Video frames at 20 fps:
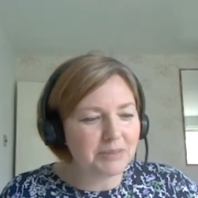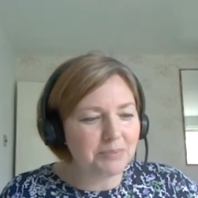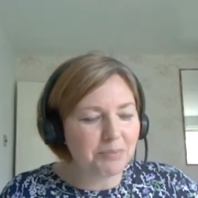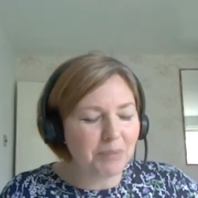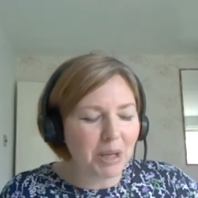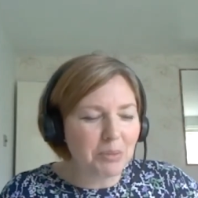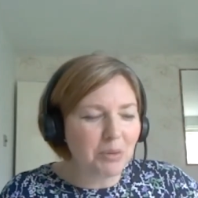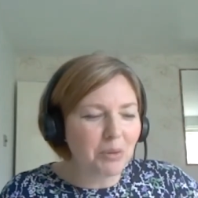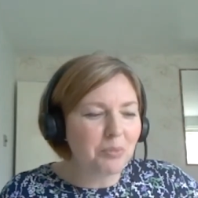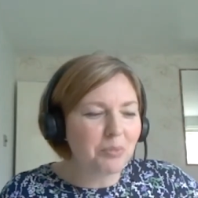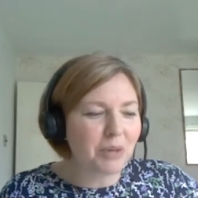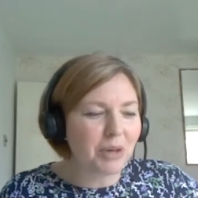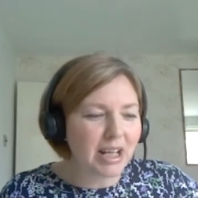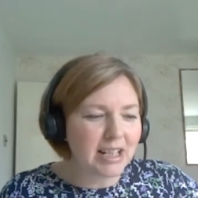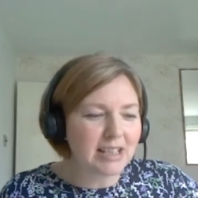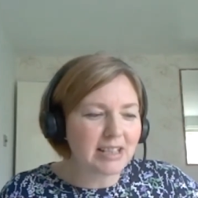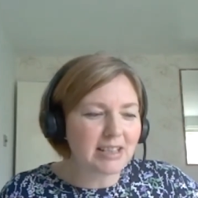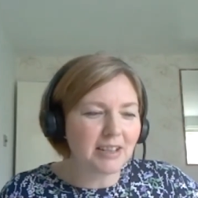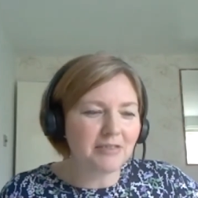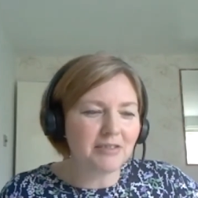people
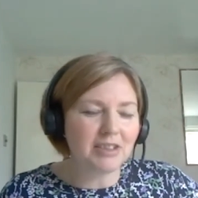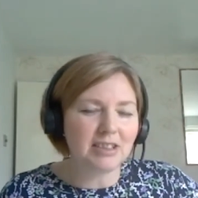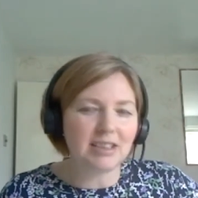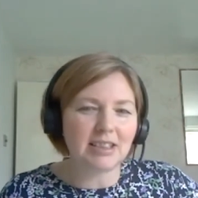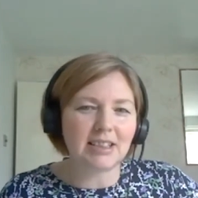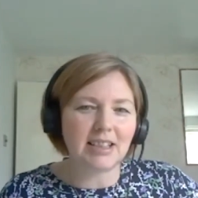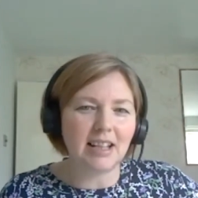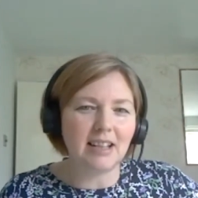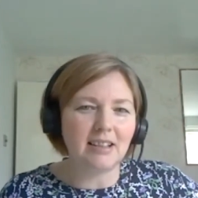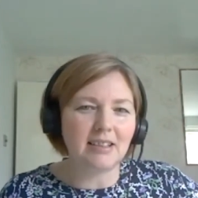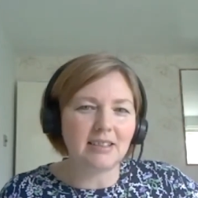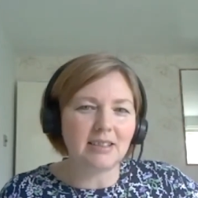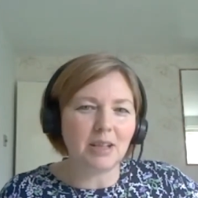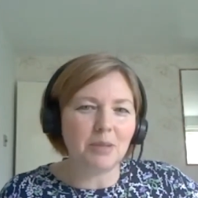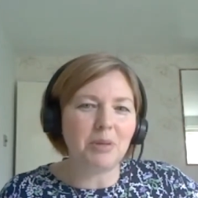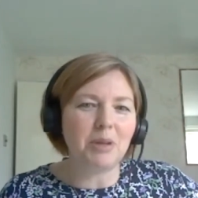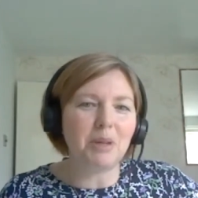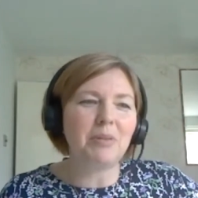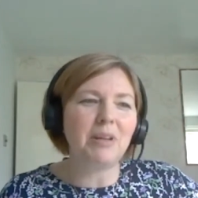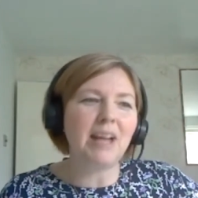bring different skills
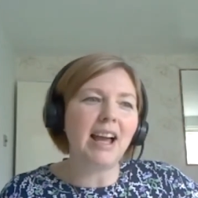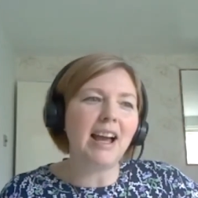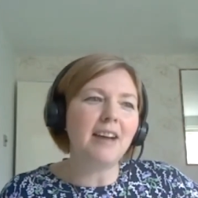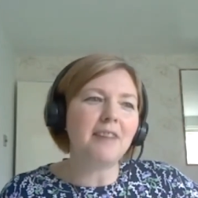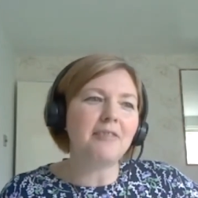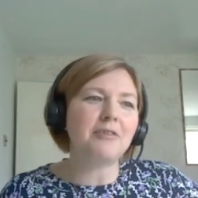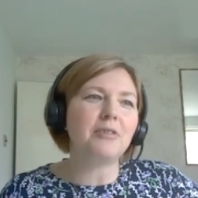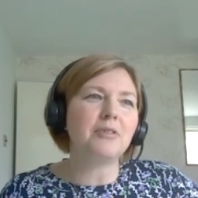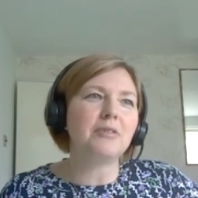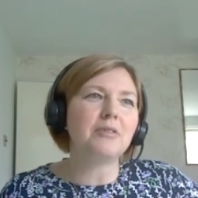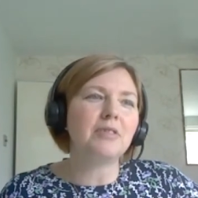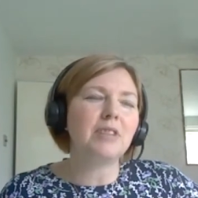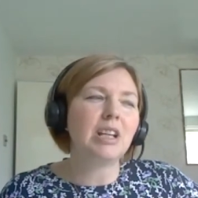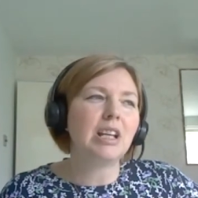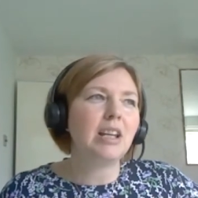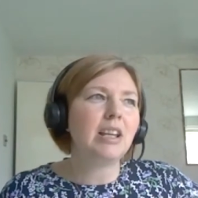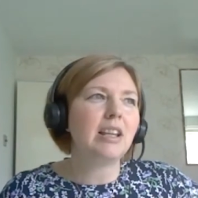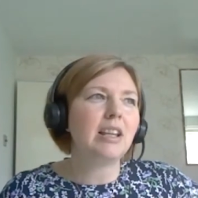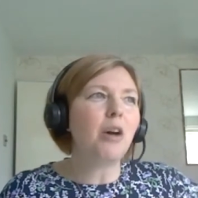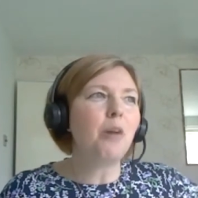and people have
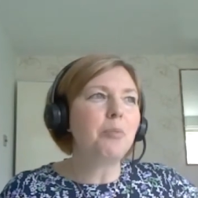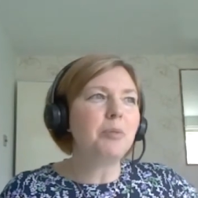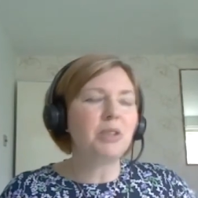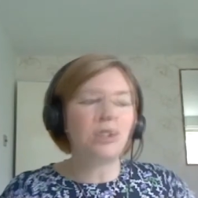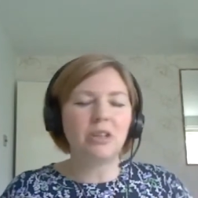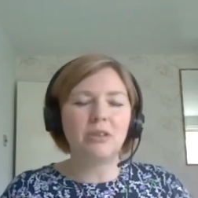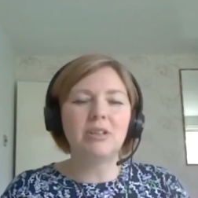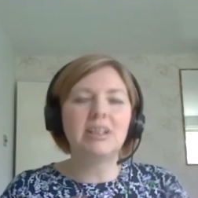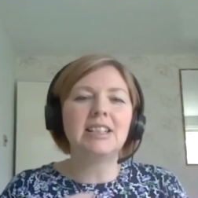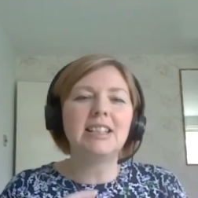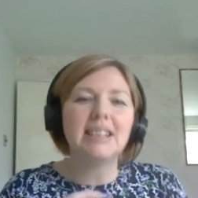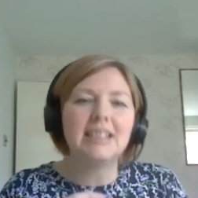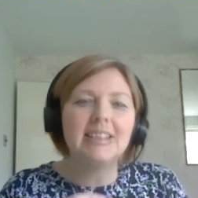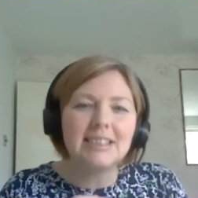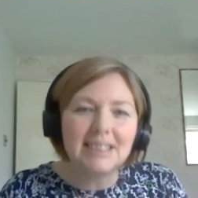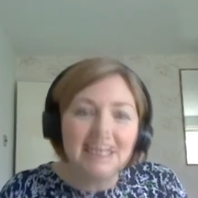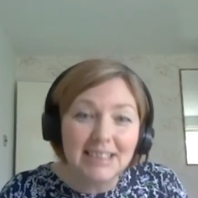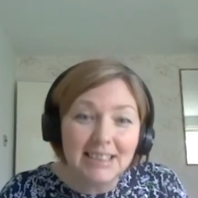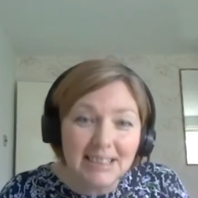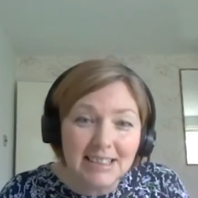opportunity is
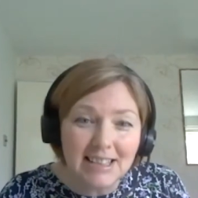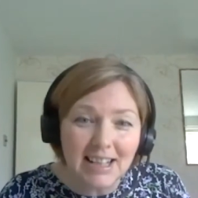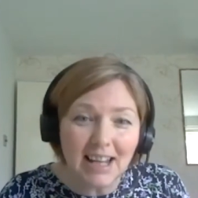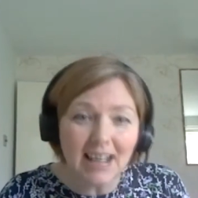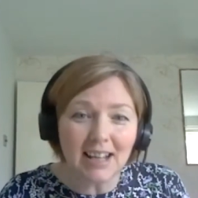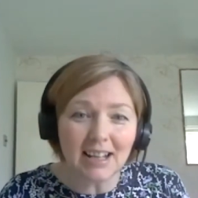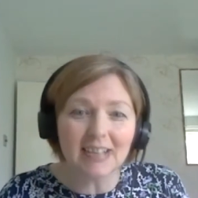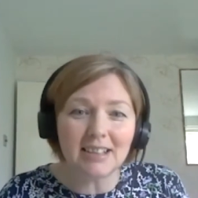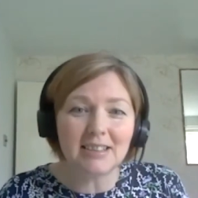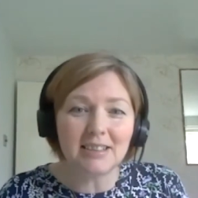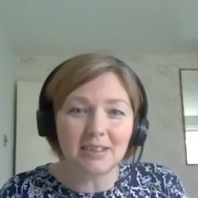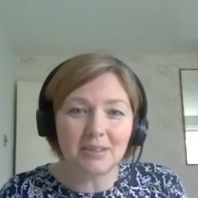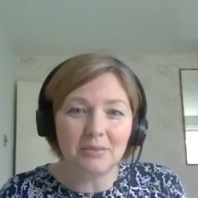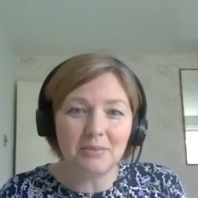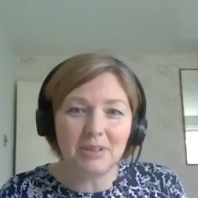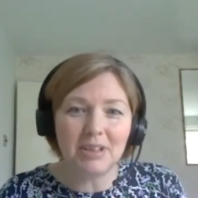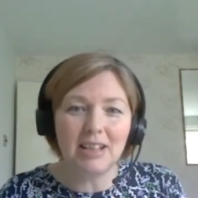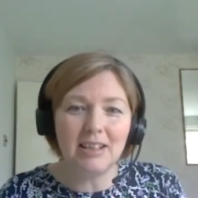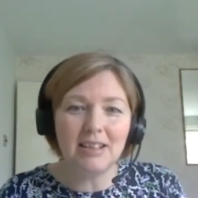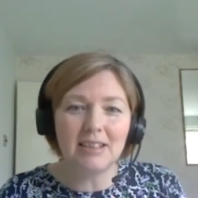stacked
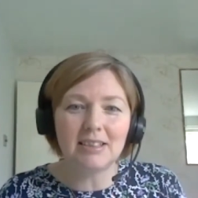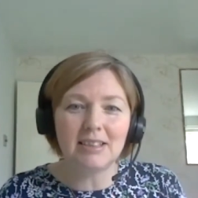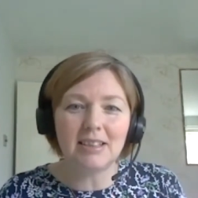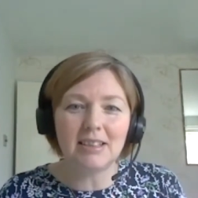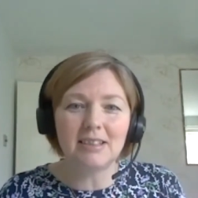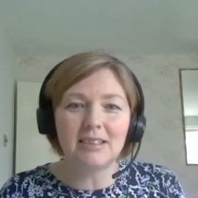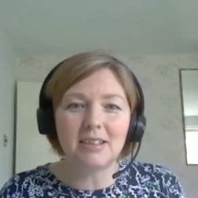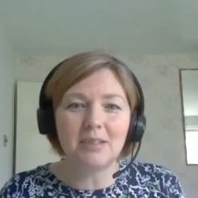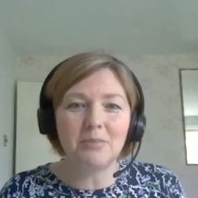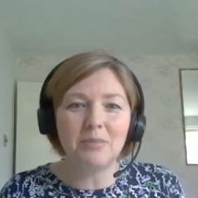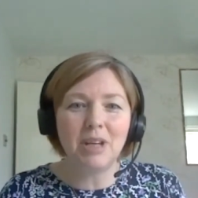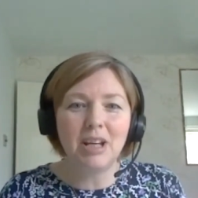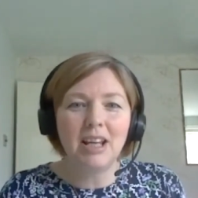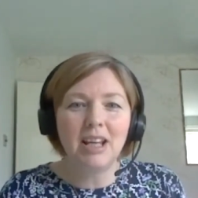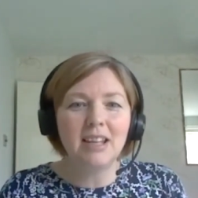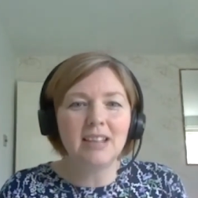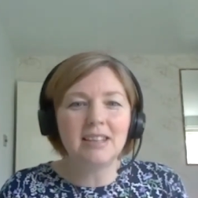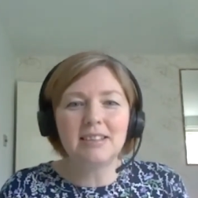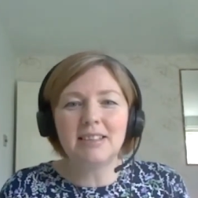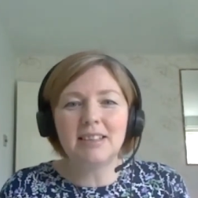within the system.
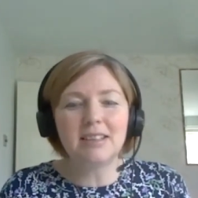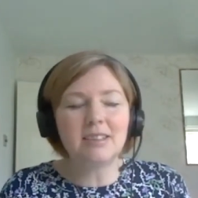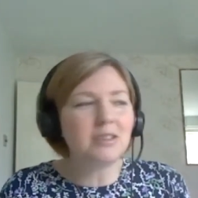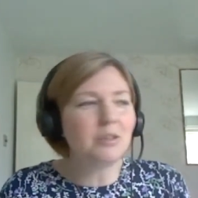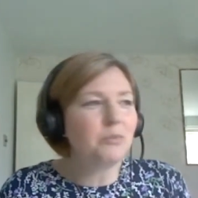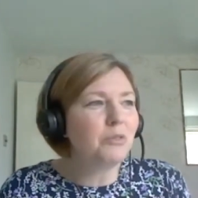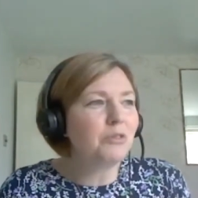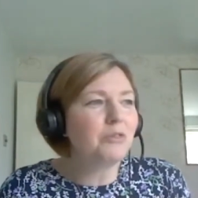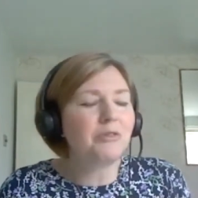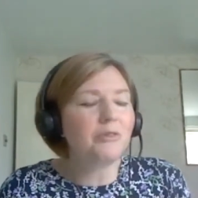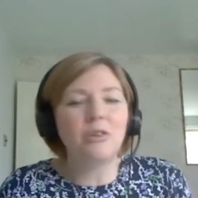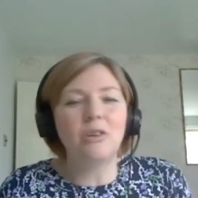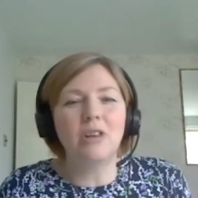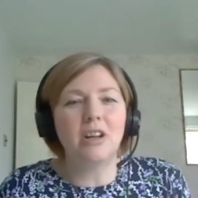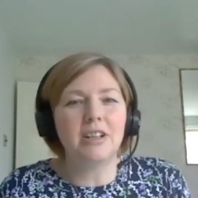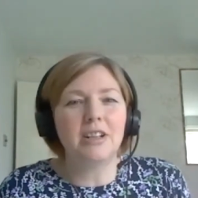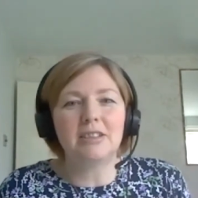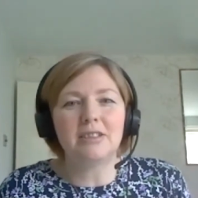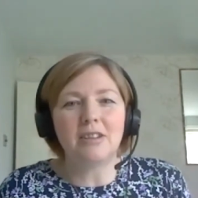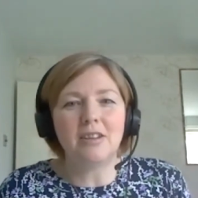The system would fall
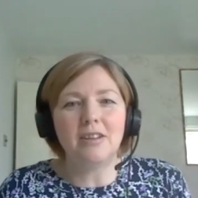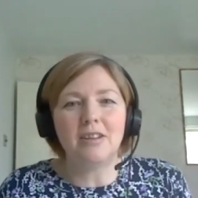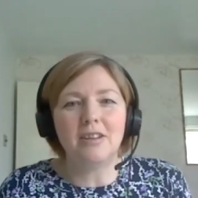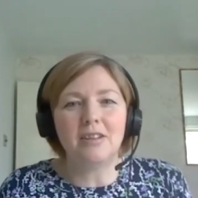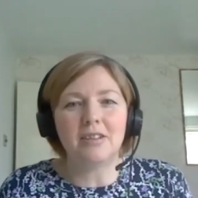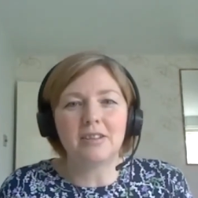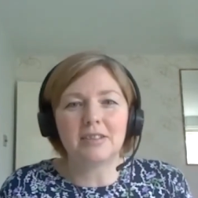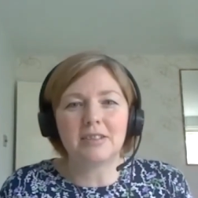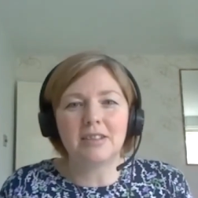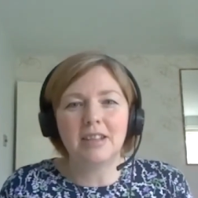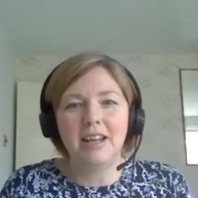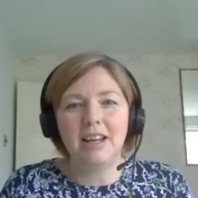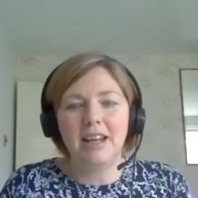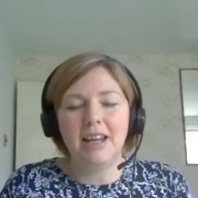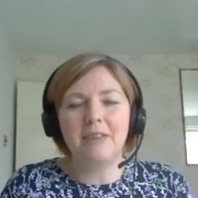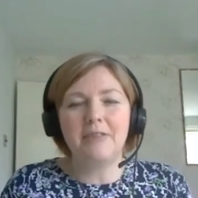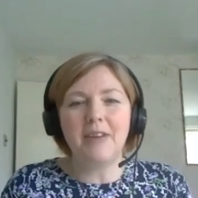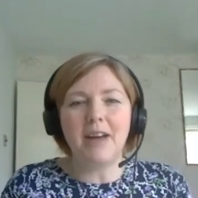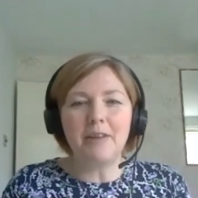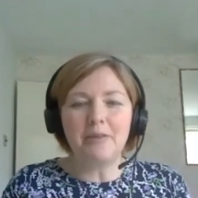on its arse
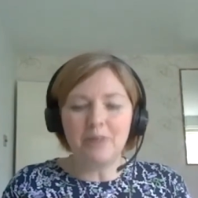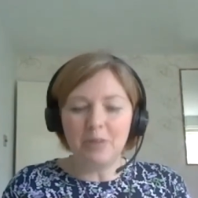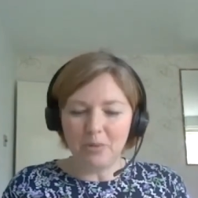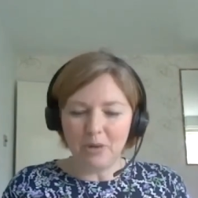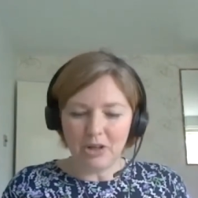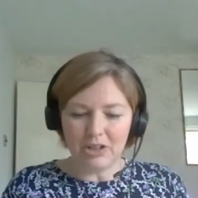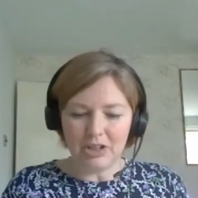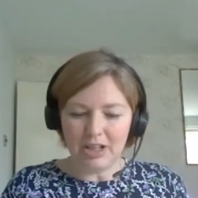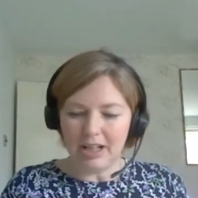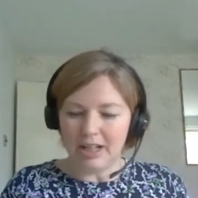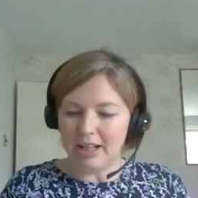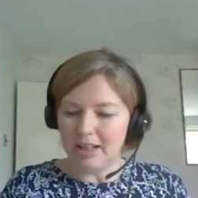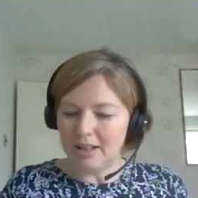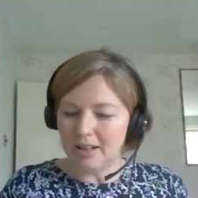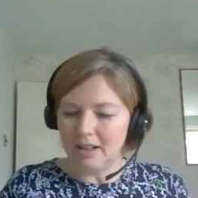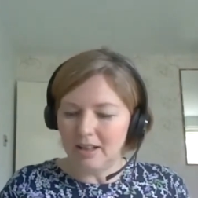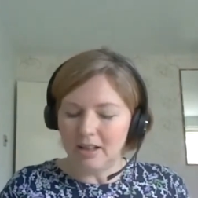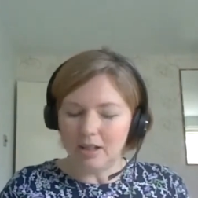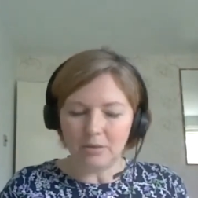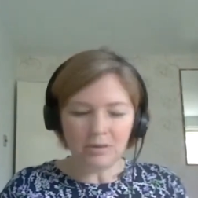if everybody,
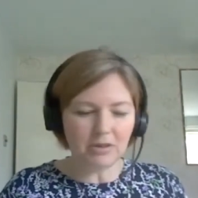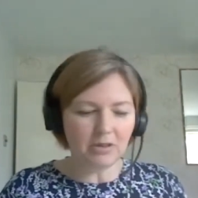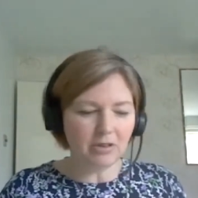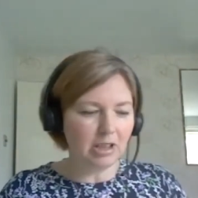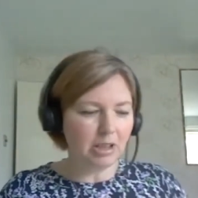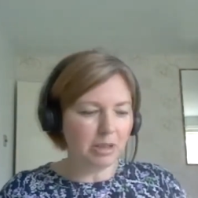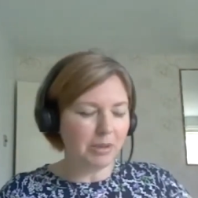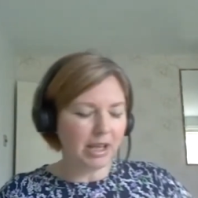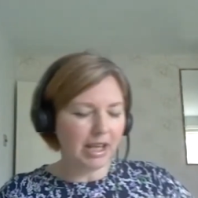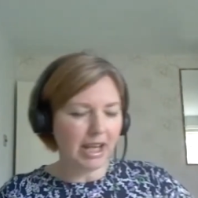suddenly